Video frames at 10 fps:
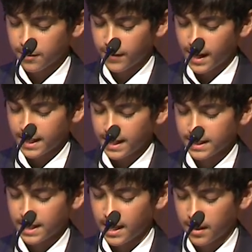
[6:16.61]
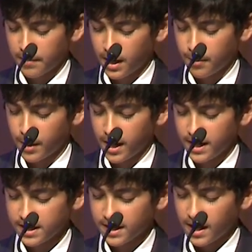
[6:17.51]
the Vikings, and the
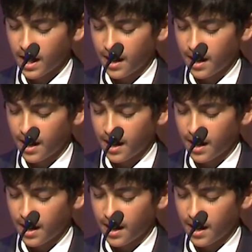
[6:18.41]
barbarians.